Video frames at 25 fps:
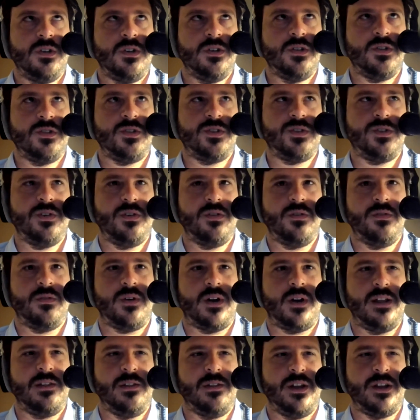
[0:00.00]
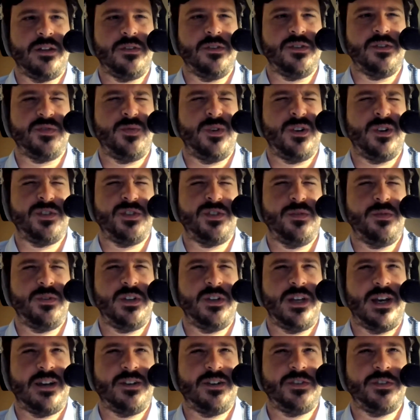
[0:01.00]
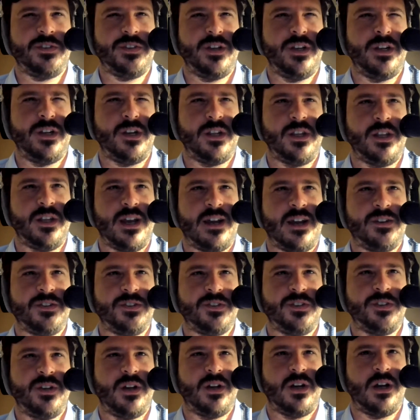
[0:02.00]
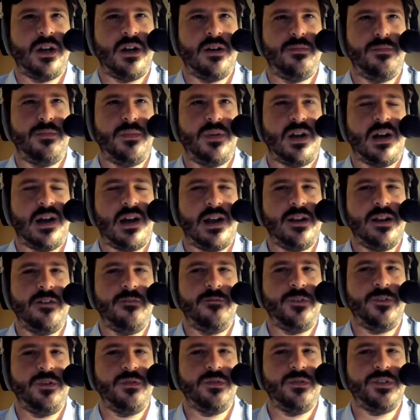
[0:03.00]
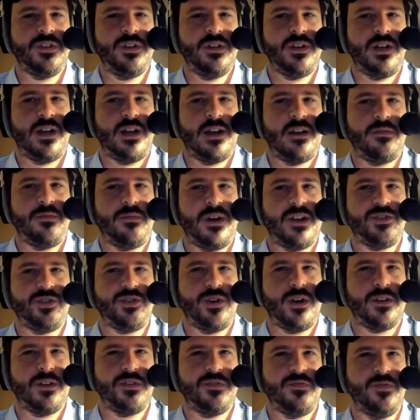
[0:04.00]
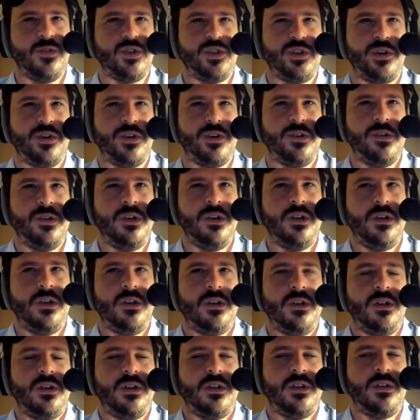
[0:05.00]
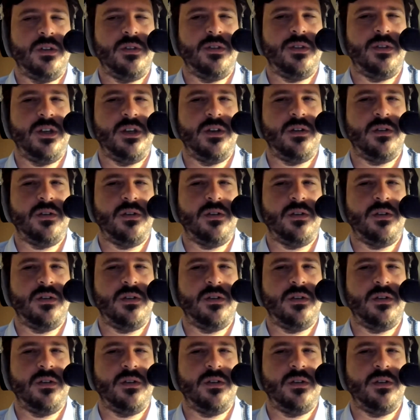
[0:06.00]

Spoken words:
So I like this one. So yes and yes. I have used it at restaurants for sure. The